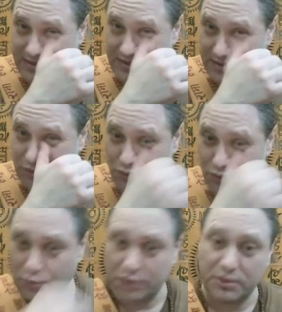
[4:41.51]
don't
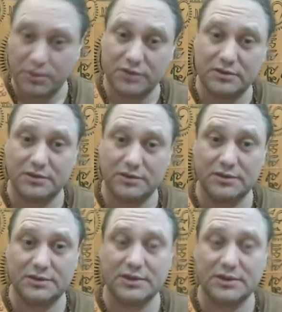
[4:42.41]
worry about
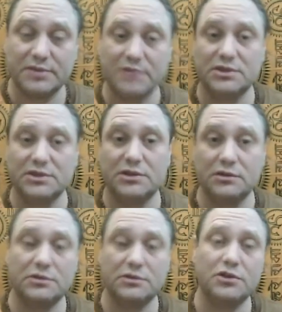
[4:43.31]
sometimes it's a
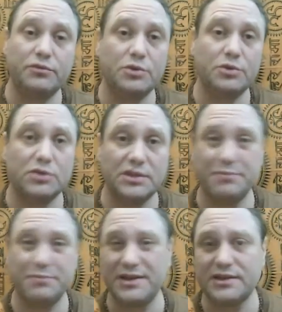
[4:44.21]
little slow because I'm a
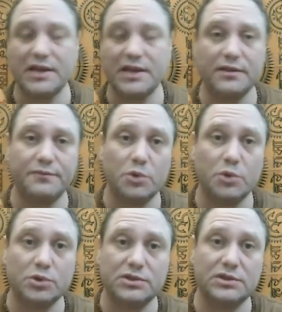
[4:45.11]
meditative
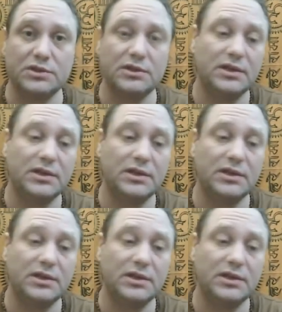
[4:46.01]
person.